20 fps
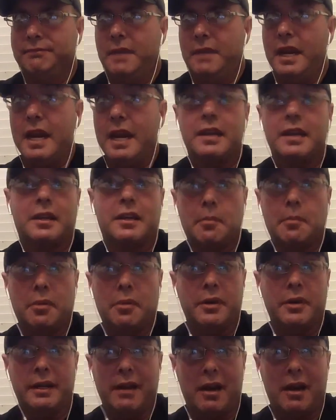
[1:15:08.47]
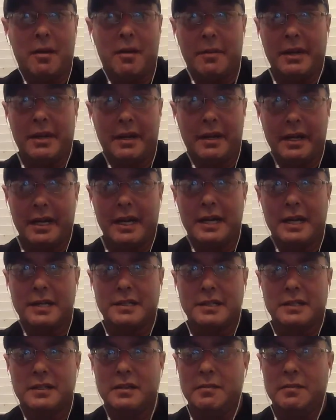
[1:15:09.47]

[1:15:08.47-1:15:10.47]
incomplete dominant, I guess.